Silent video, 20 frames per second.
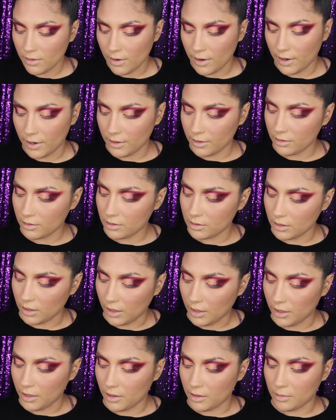And
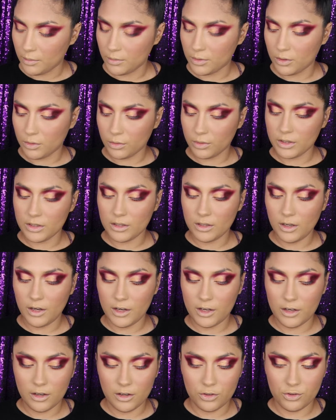the reason I
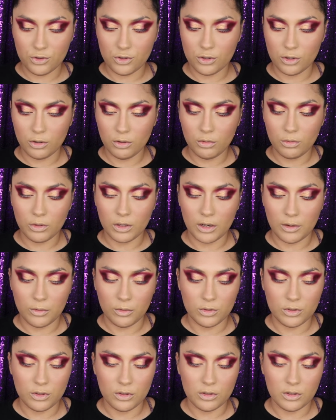didn't show what I
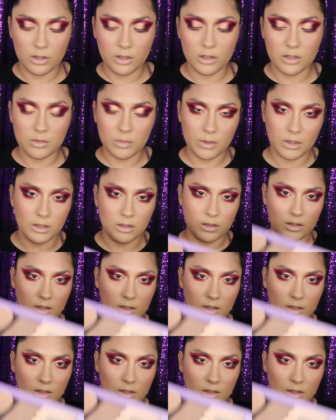was using is because